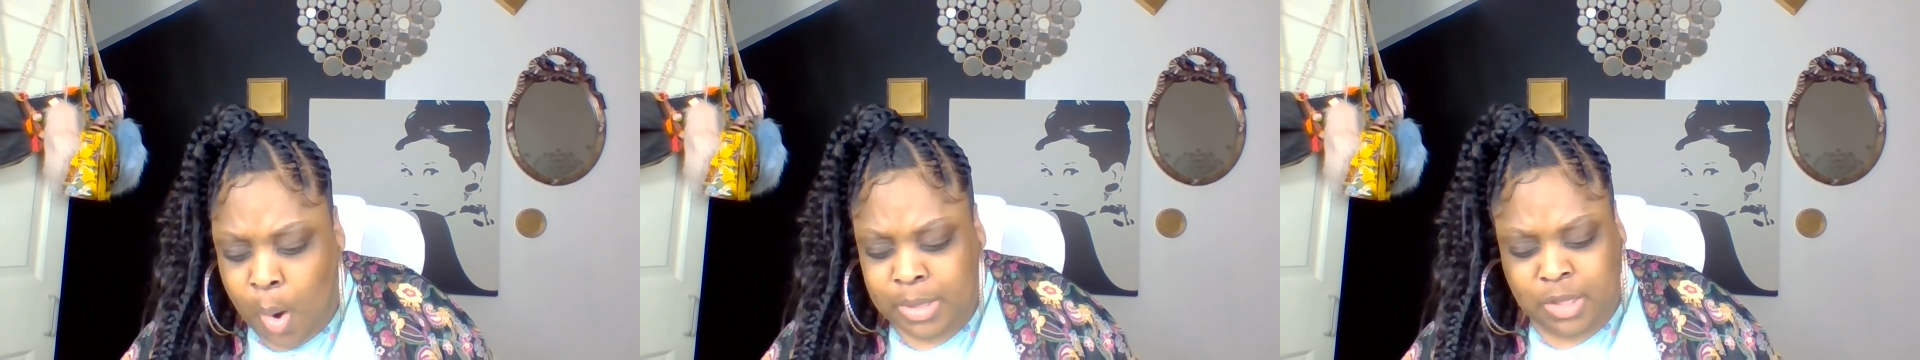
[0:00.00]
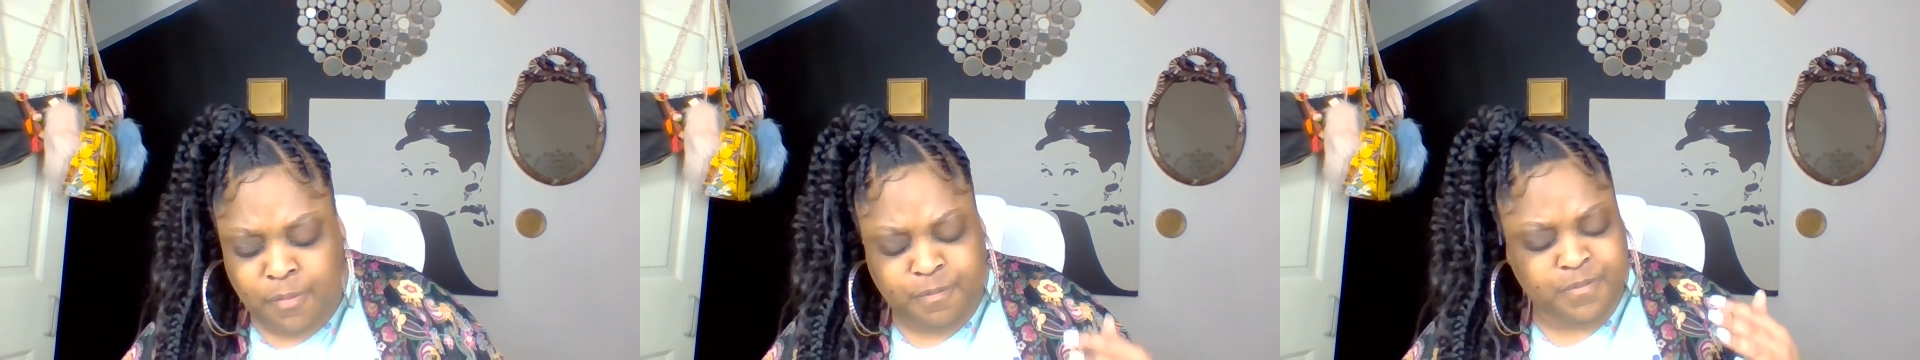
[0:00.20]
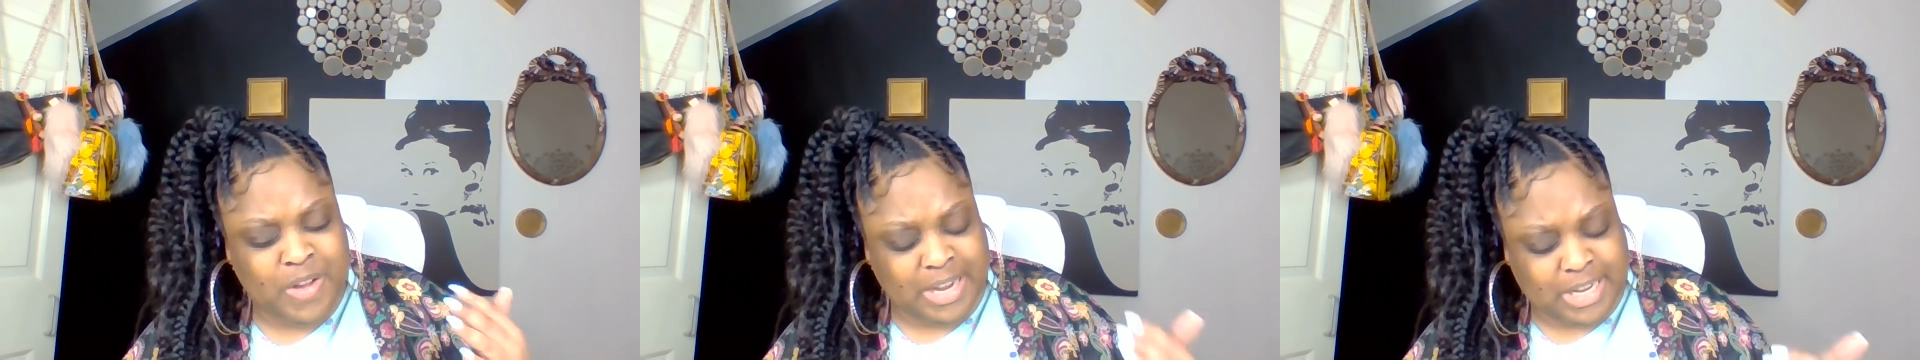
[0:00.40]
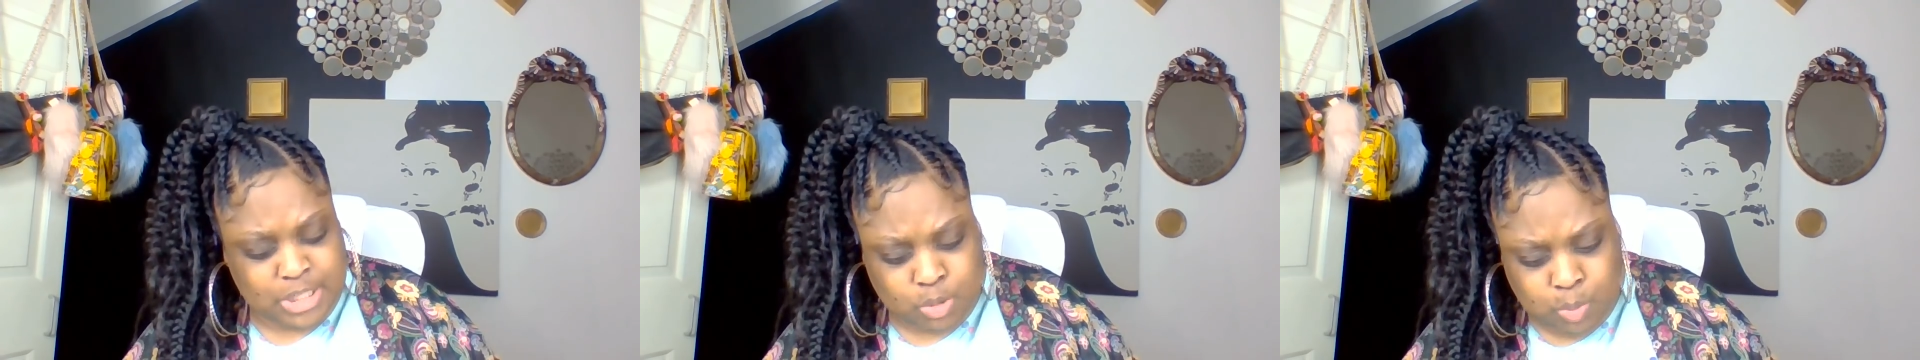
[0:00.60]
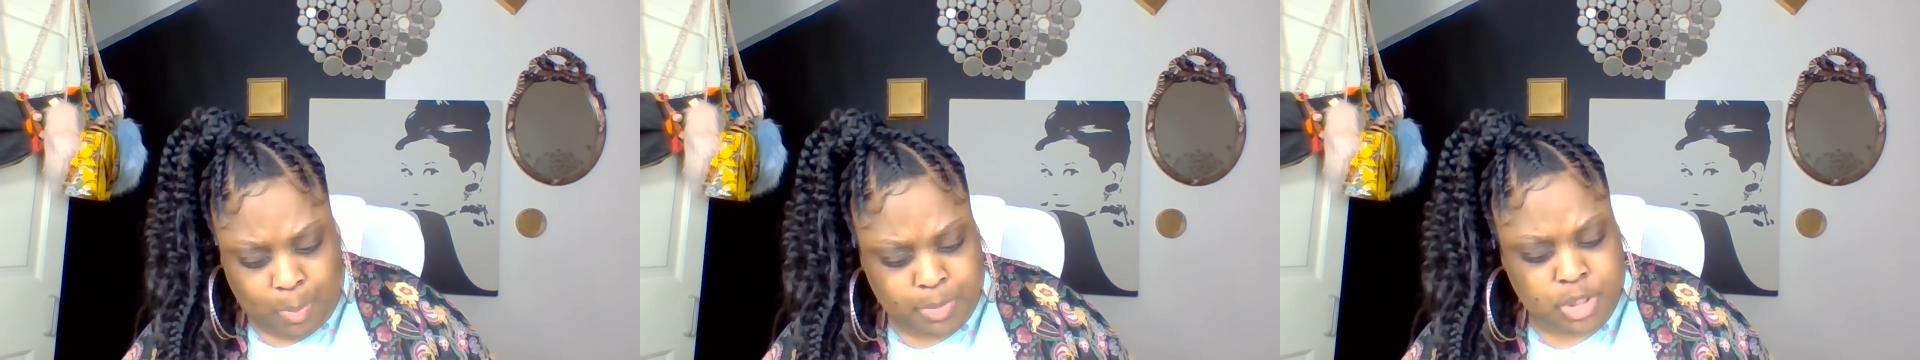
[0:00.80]
What the fuck
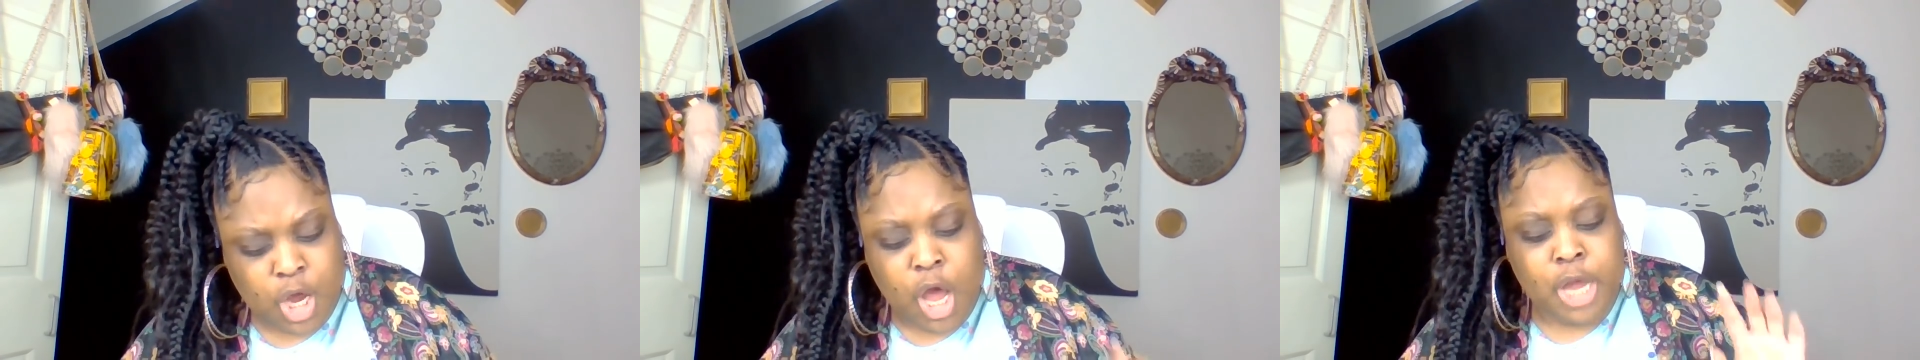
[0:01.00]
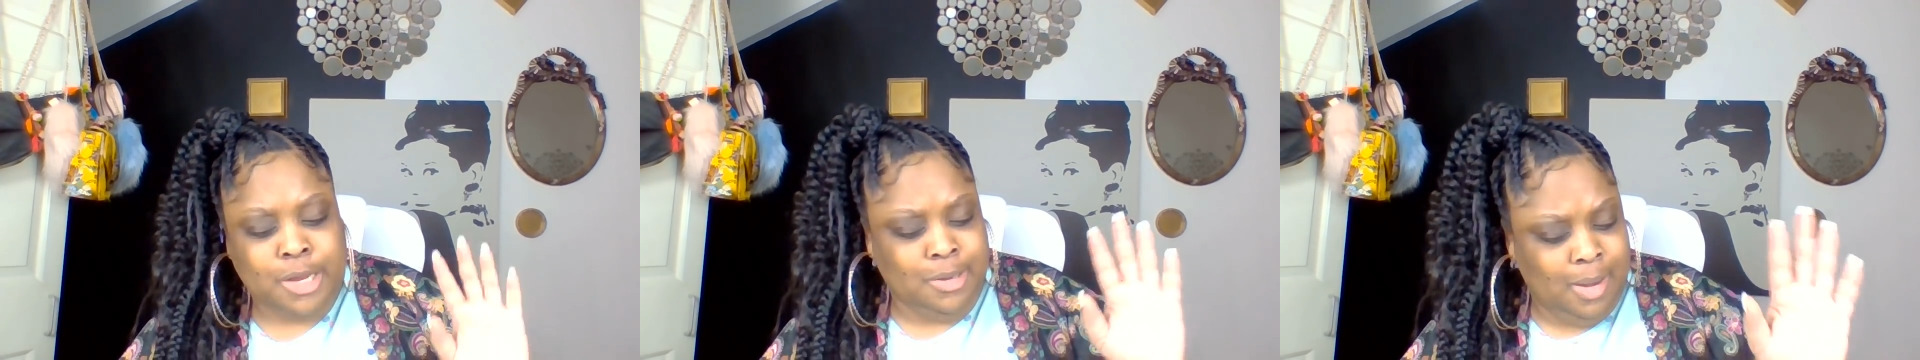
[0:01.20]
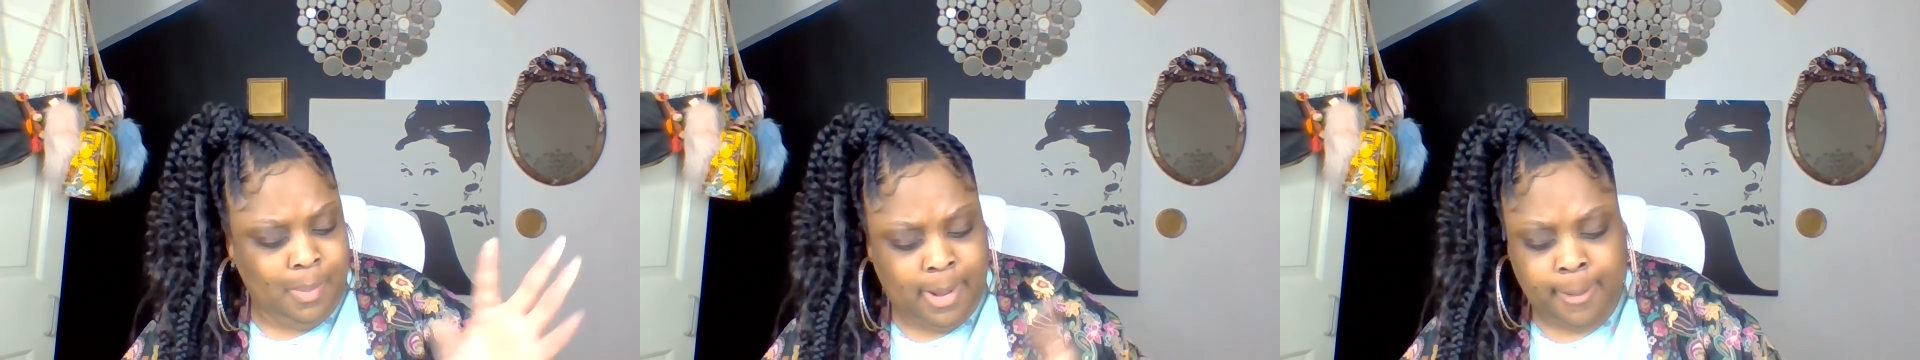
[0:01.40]
is wrong with you? You know